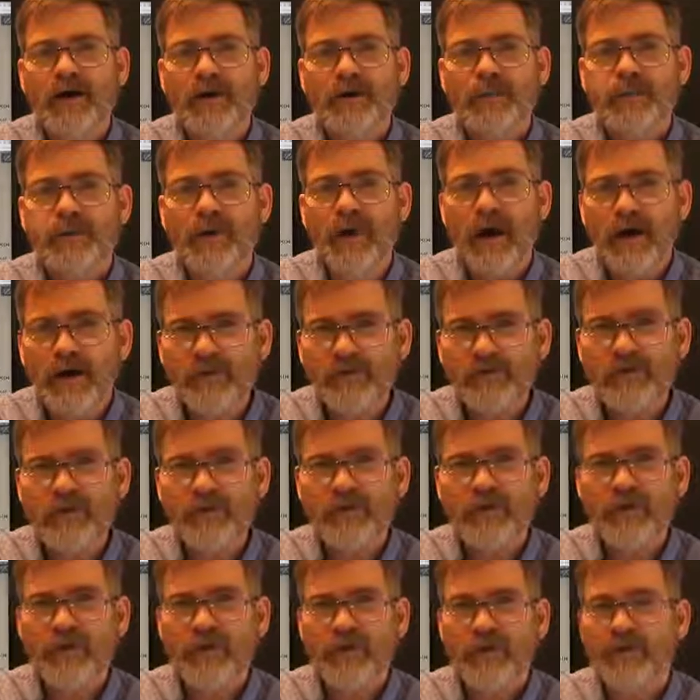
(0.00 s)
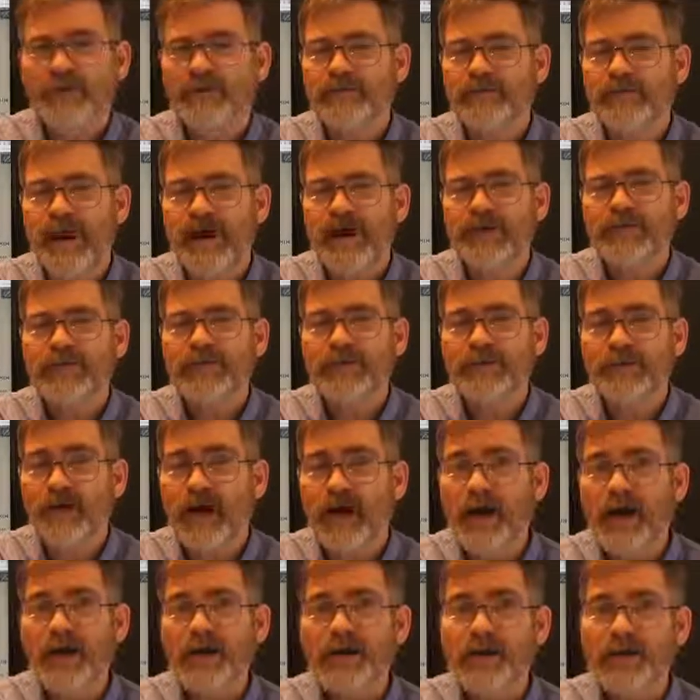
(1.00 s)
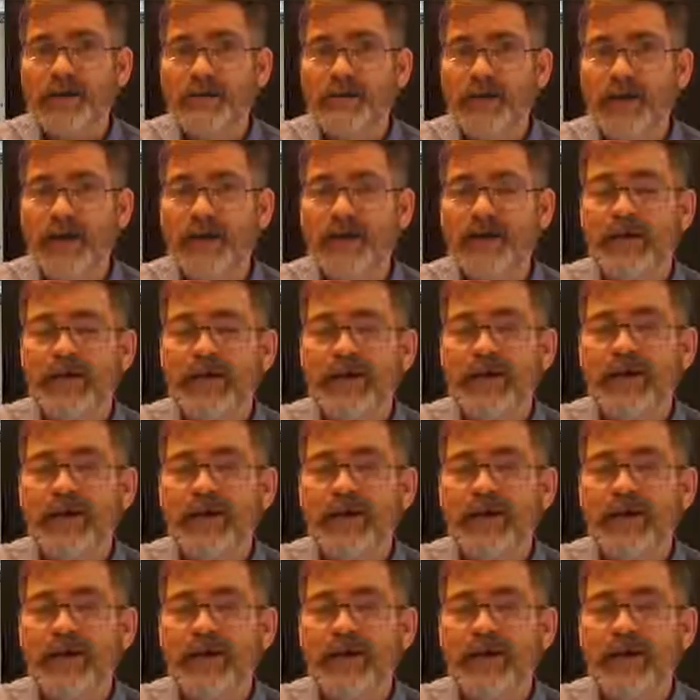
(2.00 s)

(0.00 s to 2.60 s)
prosecutor found the document